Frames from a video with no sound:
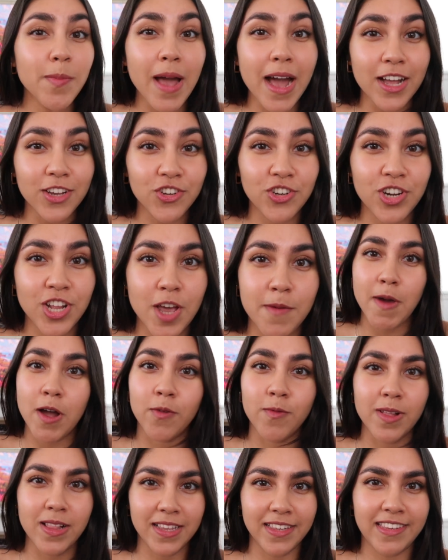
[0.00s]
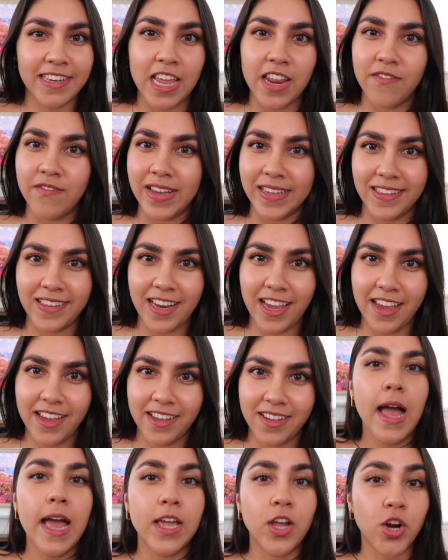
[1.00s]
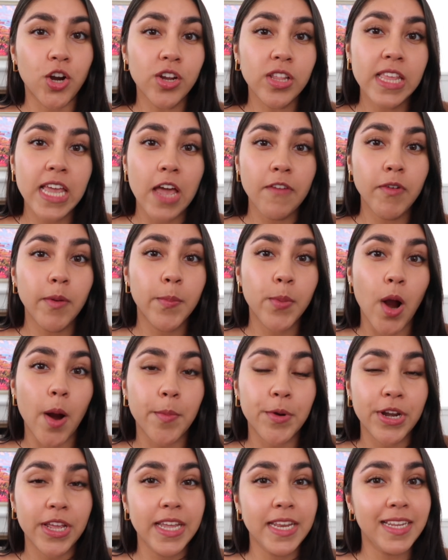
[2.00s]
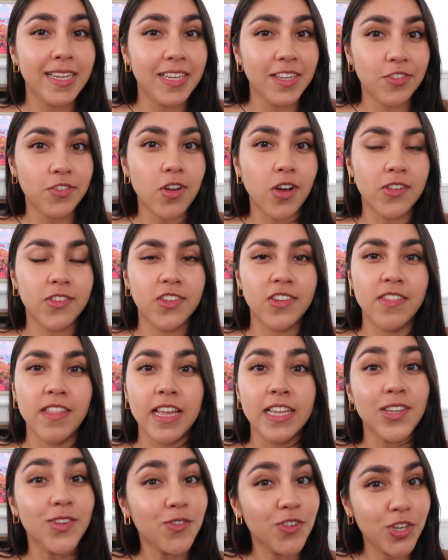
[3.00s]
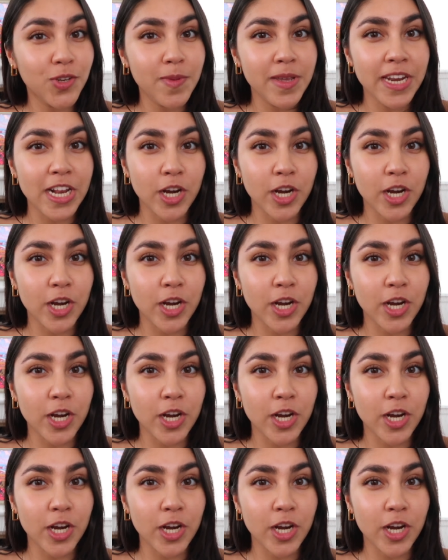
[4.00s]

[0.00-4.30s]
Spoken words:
passionate about real estate investing. I currently have a property in East Austin that used to be an